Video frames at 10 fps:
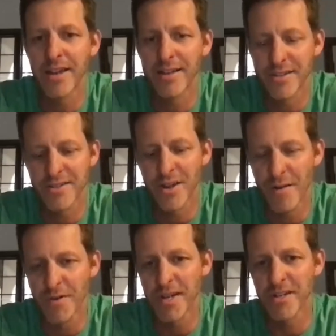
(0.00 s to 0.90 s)
this is the
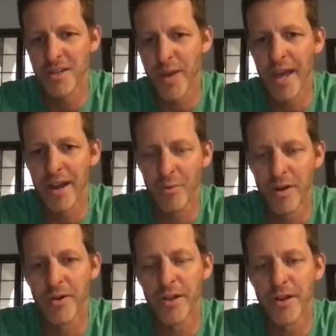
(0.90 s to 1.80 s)
conversation that we had a little bit
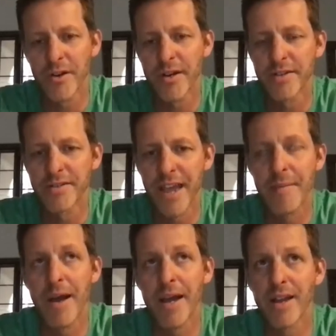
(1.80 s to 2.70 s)
earlier, is
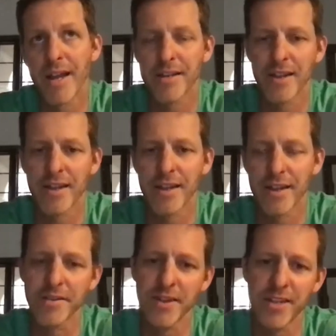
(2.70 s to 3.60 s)
am I collecting in
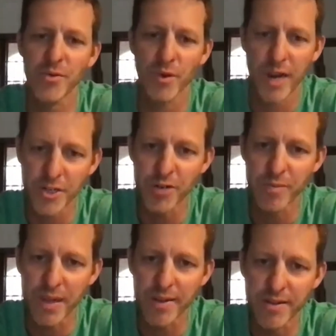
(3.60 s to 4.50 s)
the states where I should
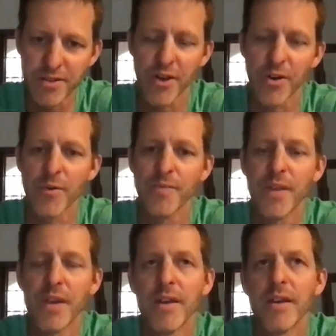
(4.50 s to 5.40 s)
be? So,
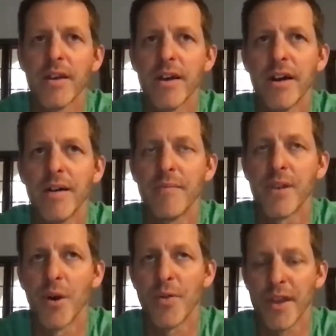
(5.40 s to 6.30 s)

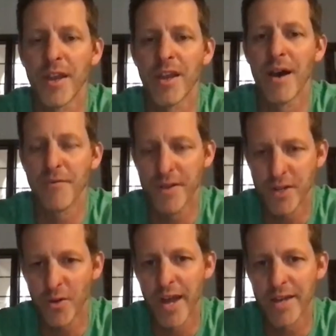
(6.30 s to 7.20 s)
thinking about
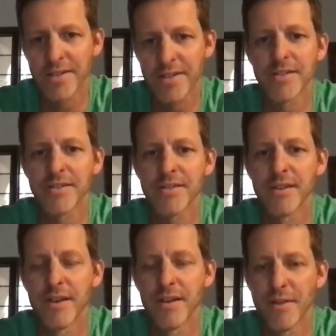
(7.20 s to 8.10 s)
physical nexus,
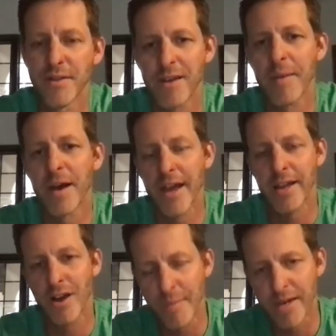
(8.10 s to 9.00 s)
thinking about
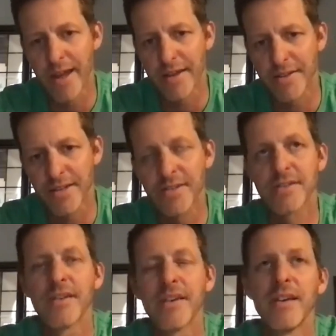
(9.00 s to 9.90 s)
economic
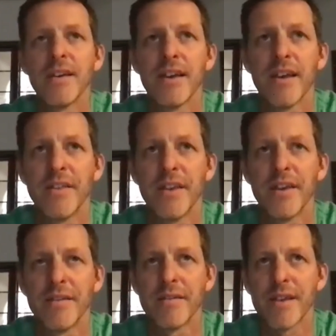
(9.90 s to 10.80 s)
nexus, and
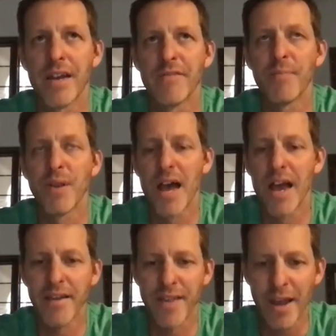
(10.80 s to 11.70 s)
then kind of
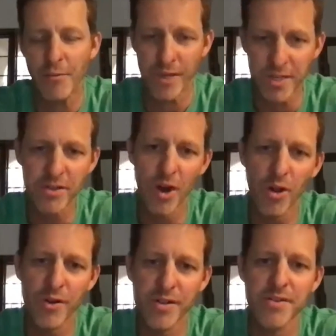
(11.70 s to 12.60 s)
applying that risk
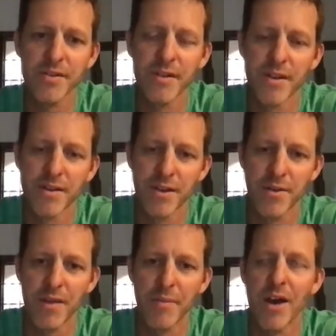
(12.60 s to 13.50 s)
tolerance to
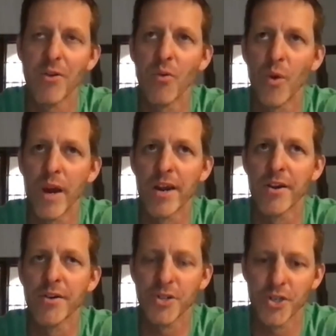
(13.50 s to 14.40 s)
think about
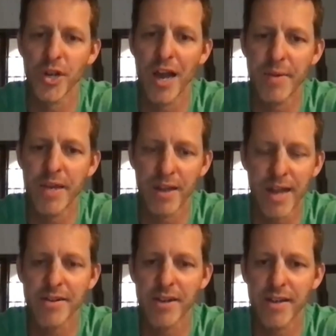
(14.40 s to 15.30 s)
where should I be
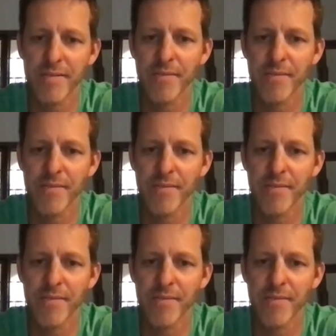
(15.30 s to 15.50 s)
collecting.